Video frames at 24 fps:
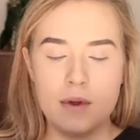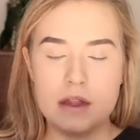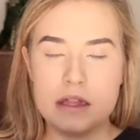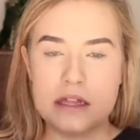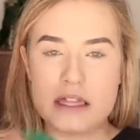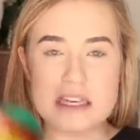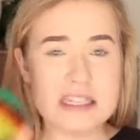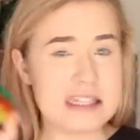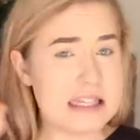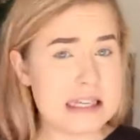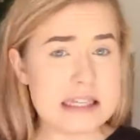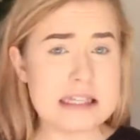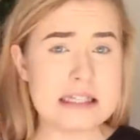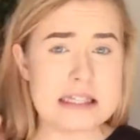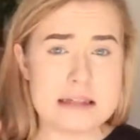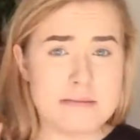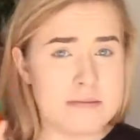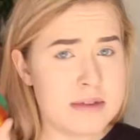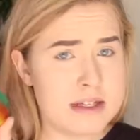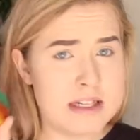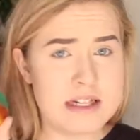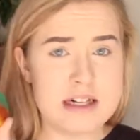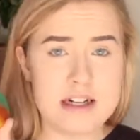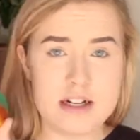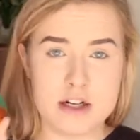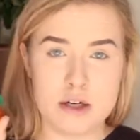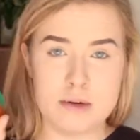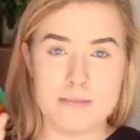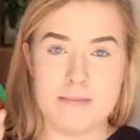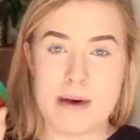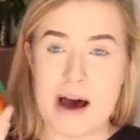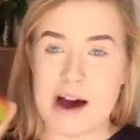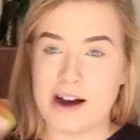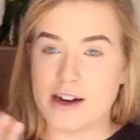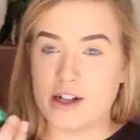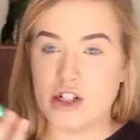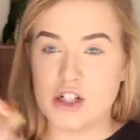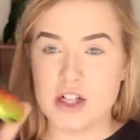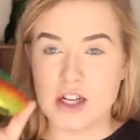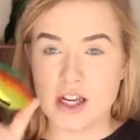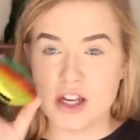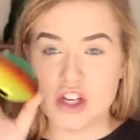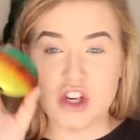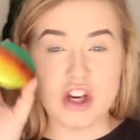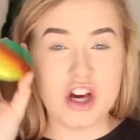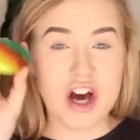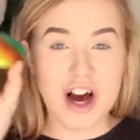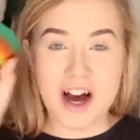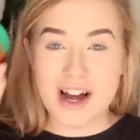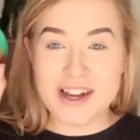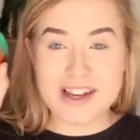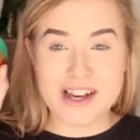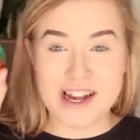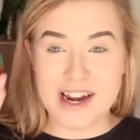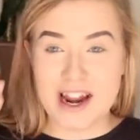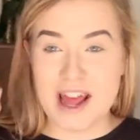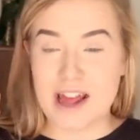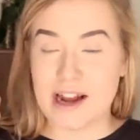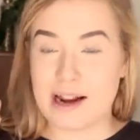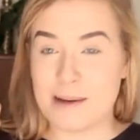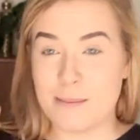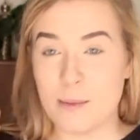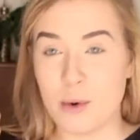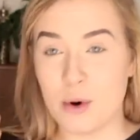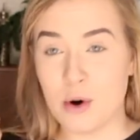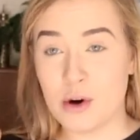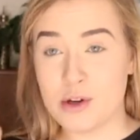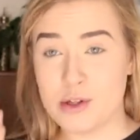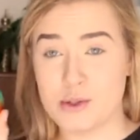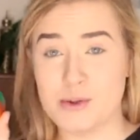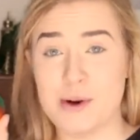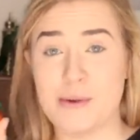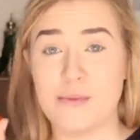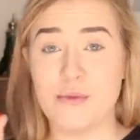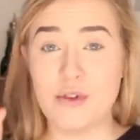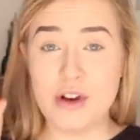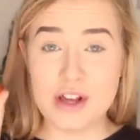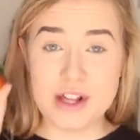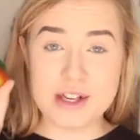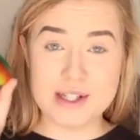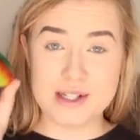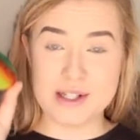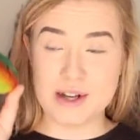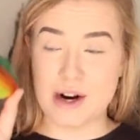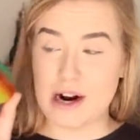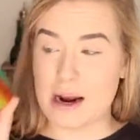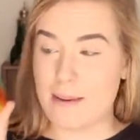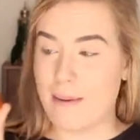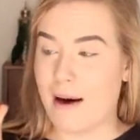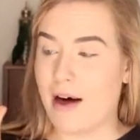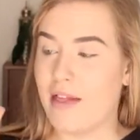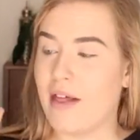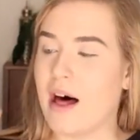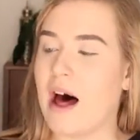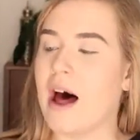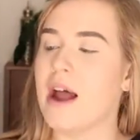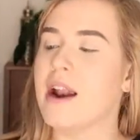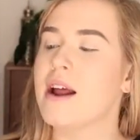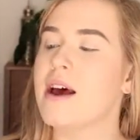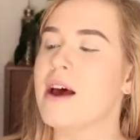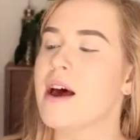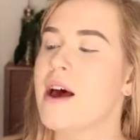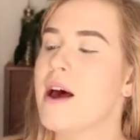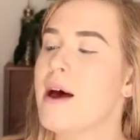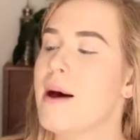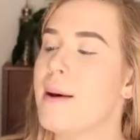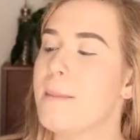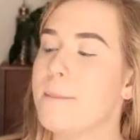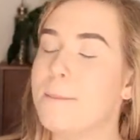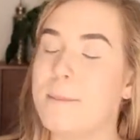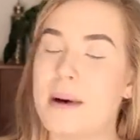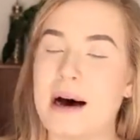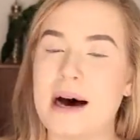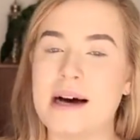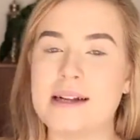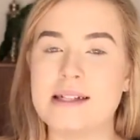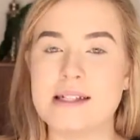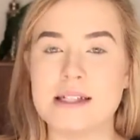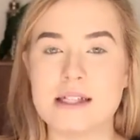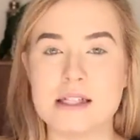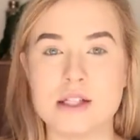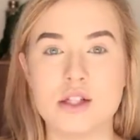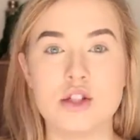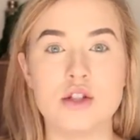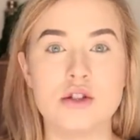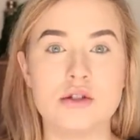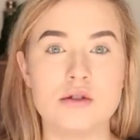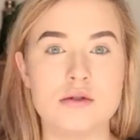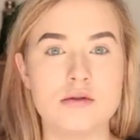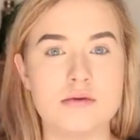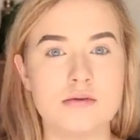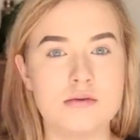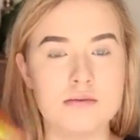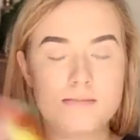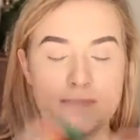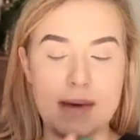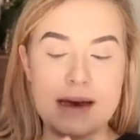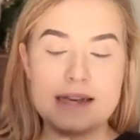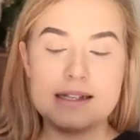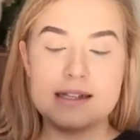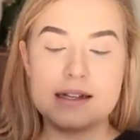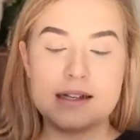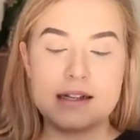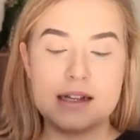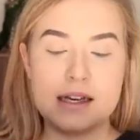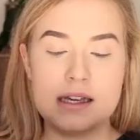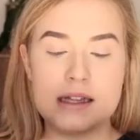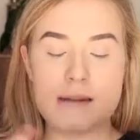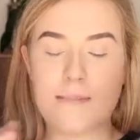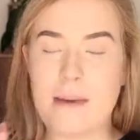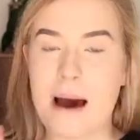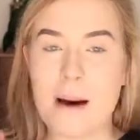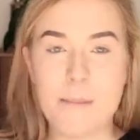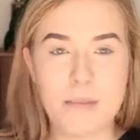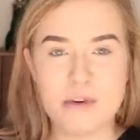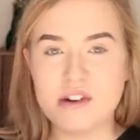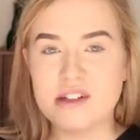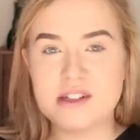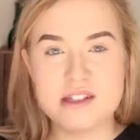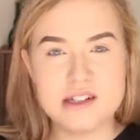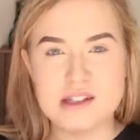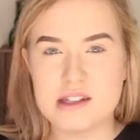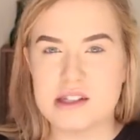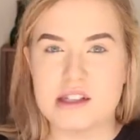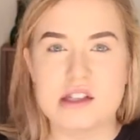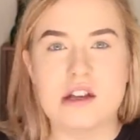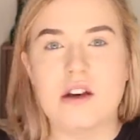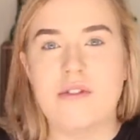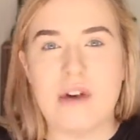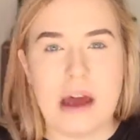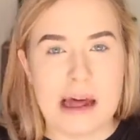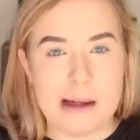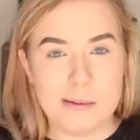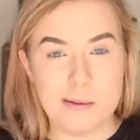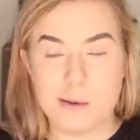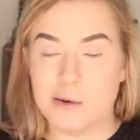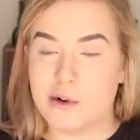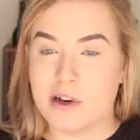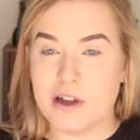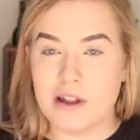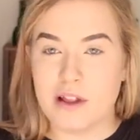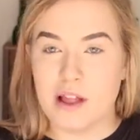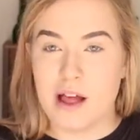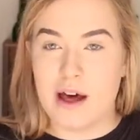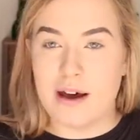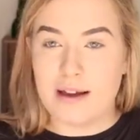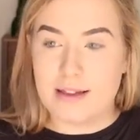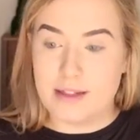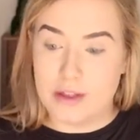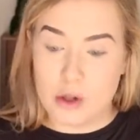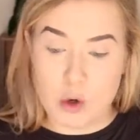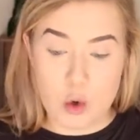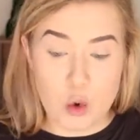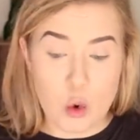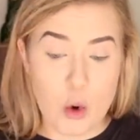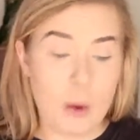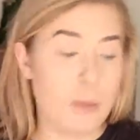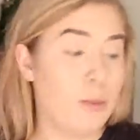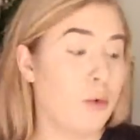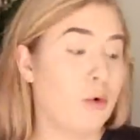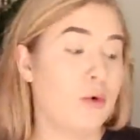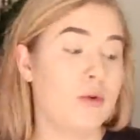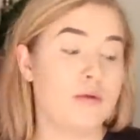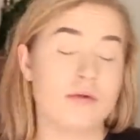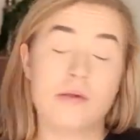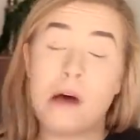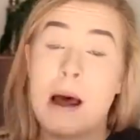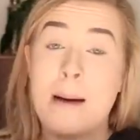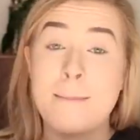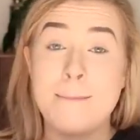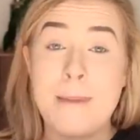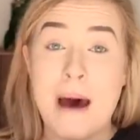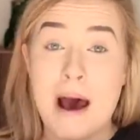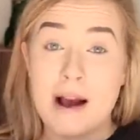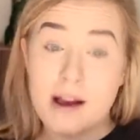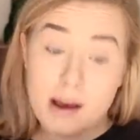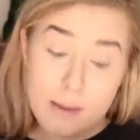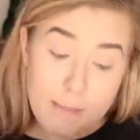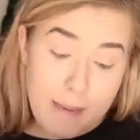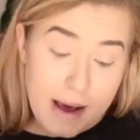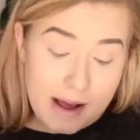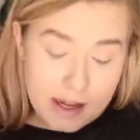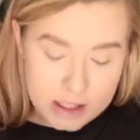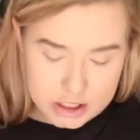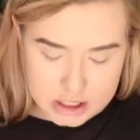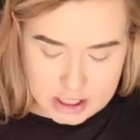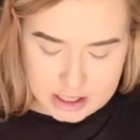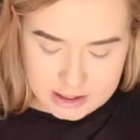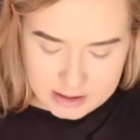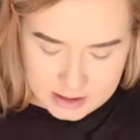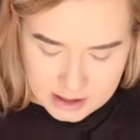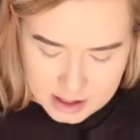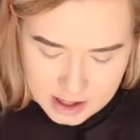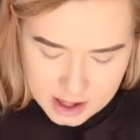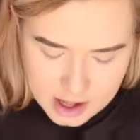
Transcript: This is limited edition packaging. You can't get it anymore, so I'm really sorry about that. But basically the matte bronzer is still available in like the normal MAC packaging.